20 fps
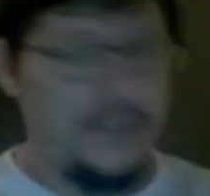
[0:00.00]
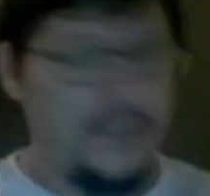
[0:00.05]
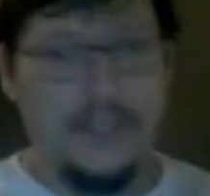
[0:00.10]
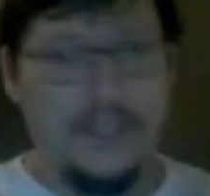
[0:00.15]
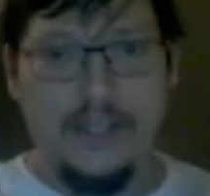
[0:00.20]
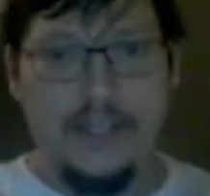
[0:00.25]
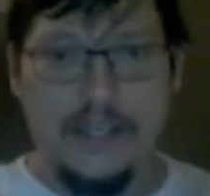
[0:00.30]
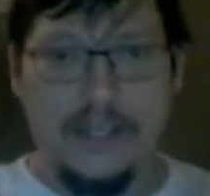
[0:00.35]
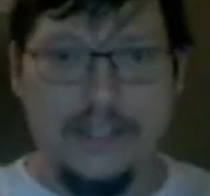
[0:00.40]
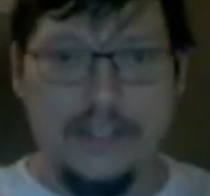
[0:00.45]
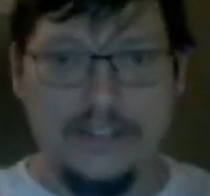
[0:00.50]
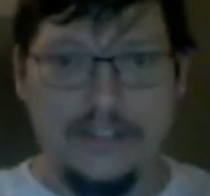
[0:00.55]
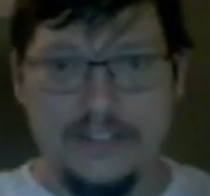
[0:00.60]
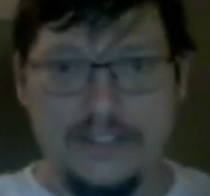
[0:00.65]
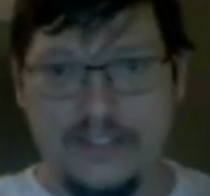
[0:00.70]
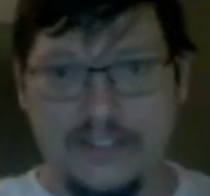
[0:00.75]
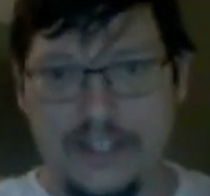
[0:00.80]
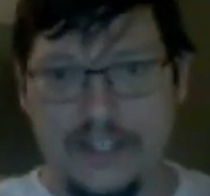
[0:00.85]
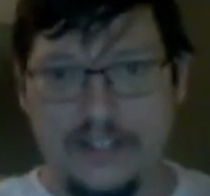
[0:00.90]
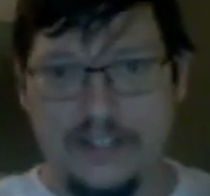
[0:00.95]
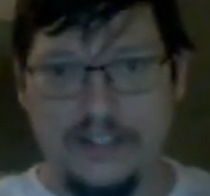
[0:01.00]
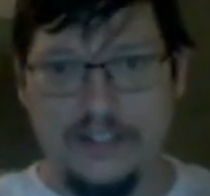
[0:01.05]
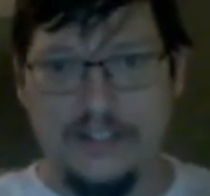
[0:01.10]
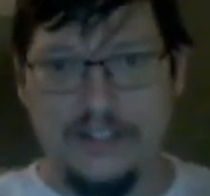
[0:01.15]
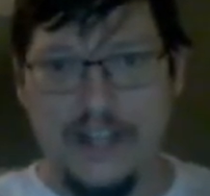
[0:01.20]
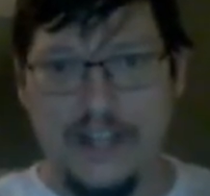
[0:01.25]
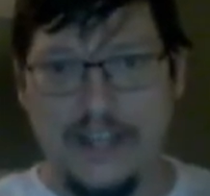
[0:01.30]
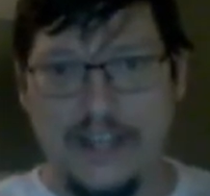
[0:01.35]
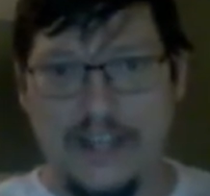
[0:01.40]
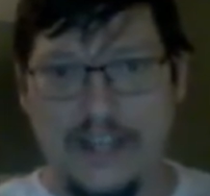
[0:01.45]
as I stated,
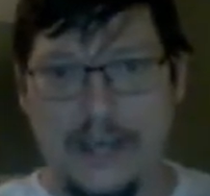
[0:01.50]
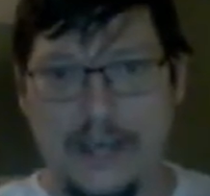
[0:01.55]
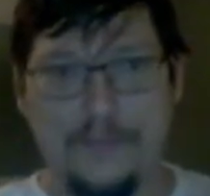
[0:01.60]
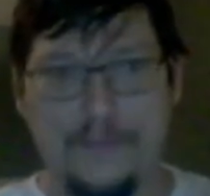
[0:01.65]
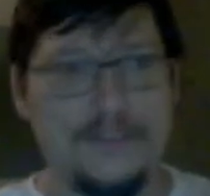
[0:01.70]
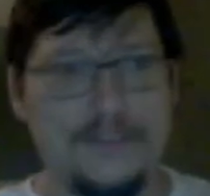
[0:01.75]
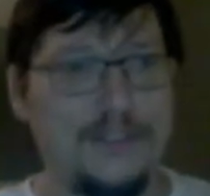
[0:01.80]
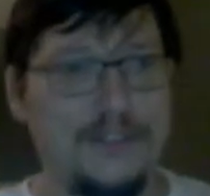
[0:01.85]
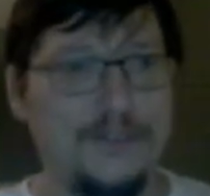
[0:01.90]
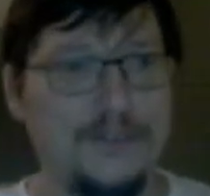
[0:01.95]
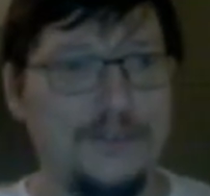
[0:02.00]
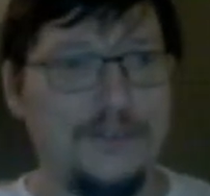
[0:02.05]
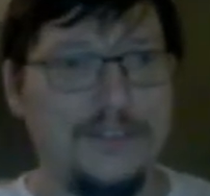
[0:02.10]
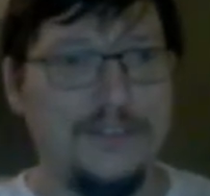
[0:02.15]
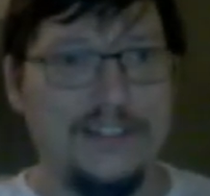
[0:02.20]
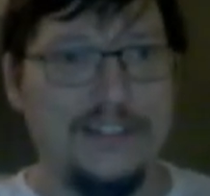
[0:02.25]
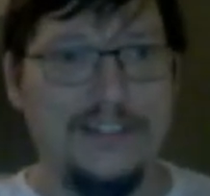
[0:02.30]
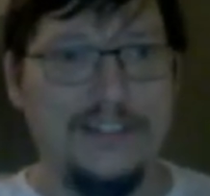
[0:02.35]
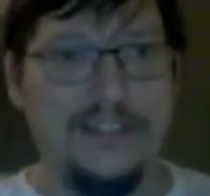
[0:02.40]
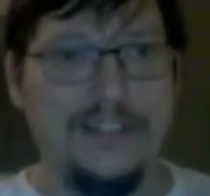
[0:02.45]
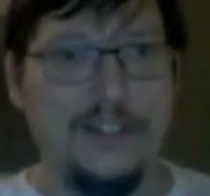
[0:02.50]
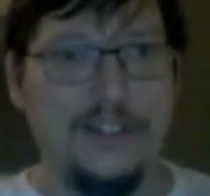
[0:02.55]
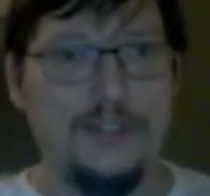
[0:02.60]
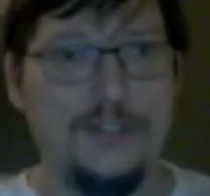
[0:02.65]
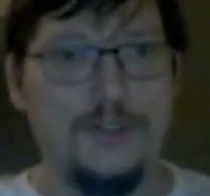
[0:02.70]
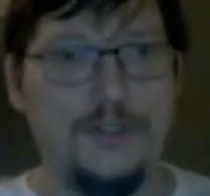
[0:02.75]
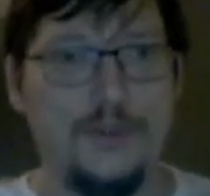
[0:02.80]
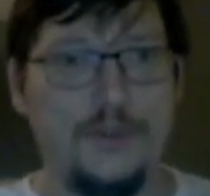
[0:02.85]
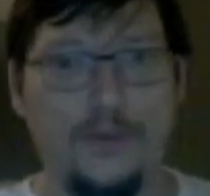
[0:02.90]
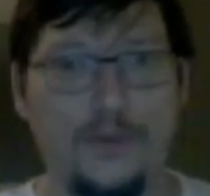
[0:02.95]
I absolutely
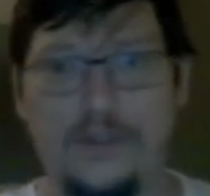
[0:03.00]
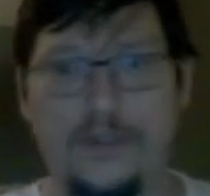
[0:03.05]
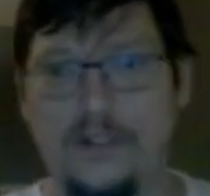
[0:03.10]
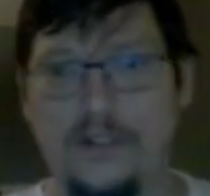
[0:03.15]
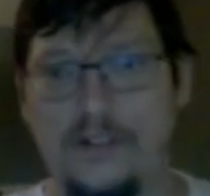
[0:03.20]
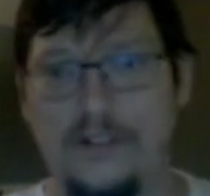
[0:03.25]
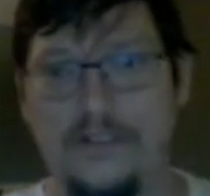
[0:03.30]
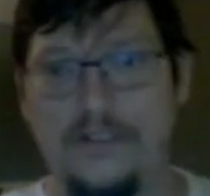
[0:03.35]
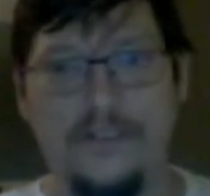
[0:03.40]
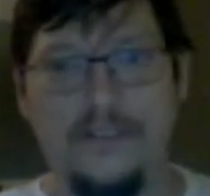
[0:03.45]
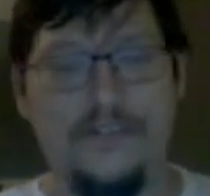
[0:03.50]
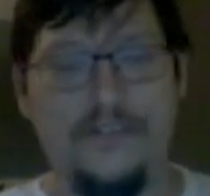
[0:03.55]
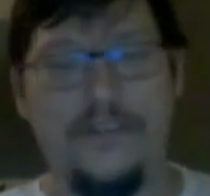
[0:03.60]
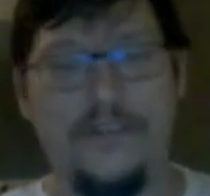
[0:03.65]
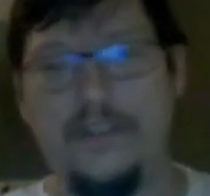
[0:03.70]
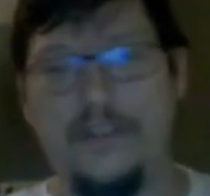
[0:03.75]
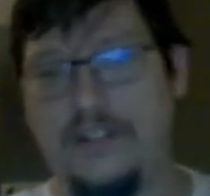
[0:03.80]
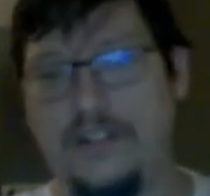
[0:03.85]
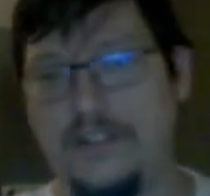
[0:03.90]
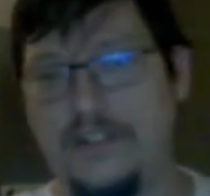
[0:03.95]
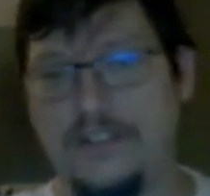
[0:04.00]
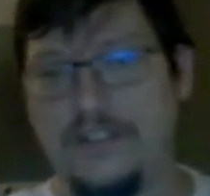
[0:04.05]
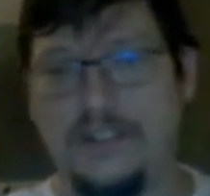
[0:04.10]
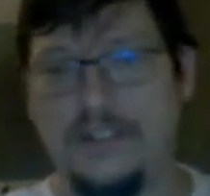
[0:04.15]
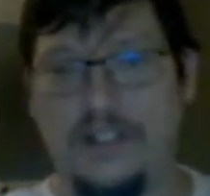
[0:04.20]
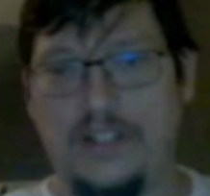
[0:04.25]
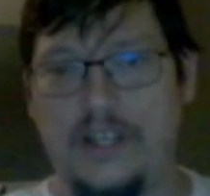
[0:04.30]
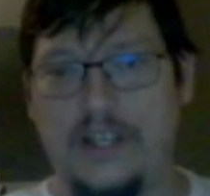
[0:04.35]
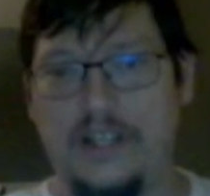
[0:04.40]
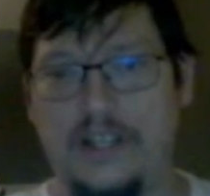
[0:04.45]
adore things
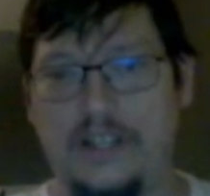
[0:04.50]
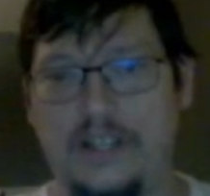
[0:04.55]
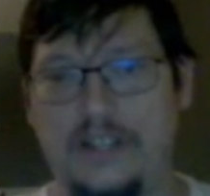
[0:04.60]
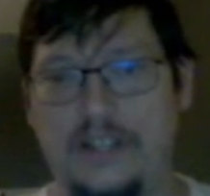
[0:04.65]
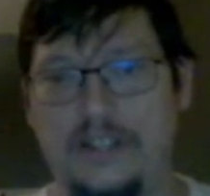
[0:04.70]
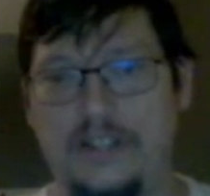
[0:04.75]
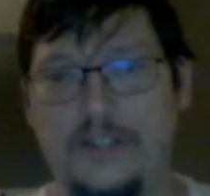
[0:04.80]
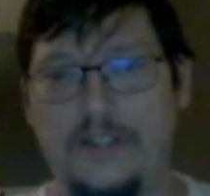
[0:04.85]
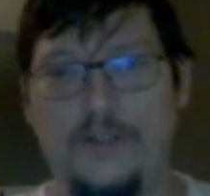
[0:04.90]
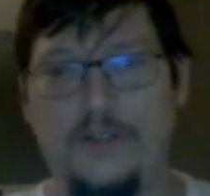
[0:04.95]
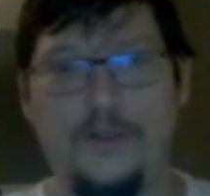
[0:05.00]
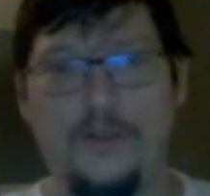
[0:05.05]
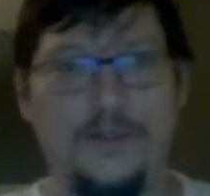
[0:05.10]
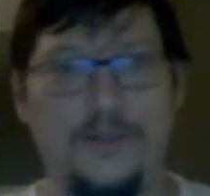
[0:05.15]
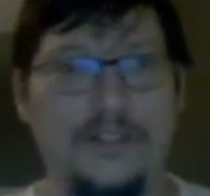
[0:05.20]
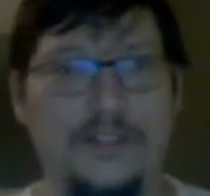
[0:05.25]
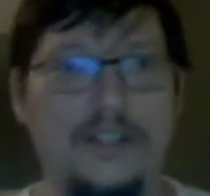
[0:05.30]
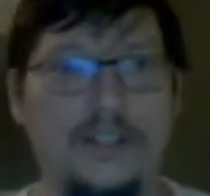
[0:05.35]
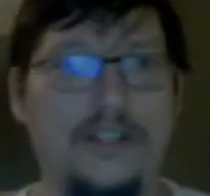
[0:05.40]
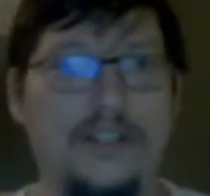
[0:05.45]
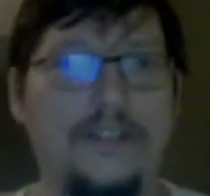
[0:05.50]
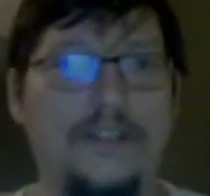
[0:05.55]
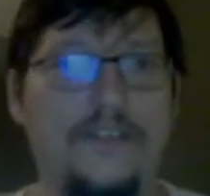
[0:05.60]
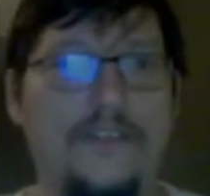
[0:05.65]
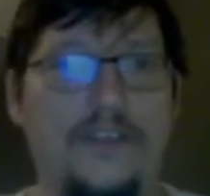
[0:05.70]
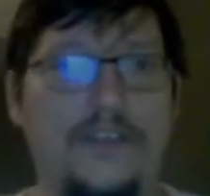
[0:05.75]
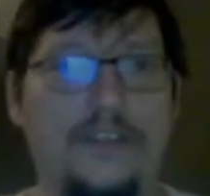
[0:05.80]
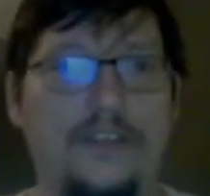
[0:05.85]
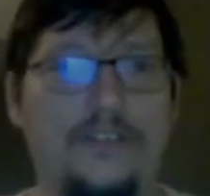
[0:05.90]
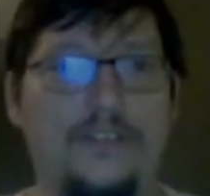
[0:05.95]
like
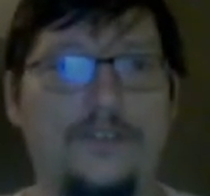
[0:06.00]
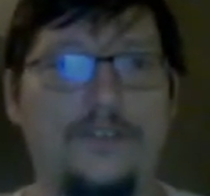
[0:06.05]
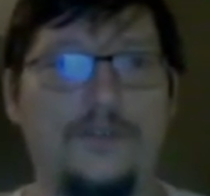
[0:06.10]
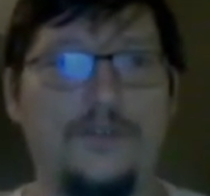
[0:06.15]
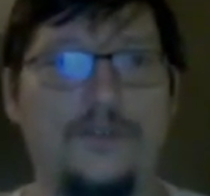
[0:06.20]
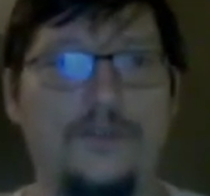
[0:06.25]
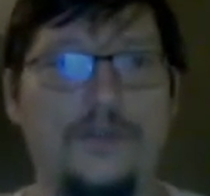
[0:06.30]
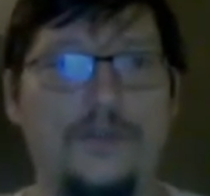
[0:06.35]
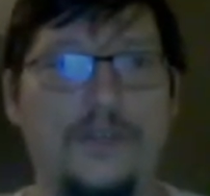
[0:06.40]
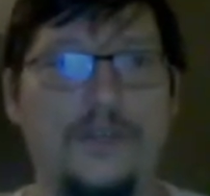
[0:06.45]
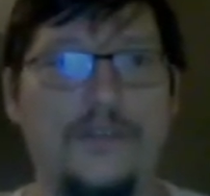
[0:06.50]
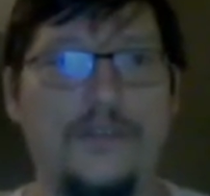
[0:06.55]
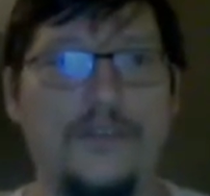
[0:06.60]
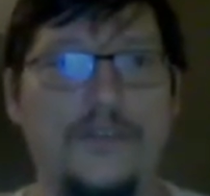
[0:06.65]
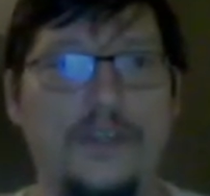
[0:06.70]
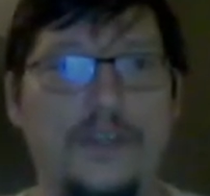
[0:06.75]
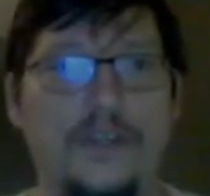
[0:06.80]
anything to do with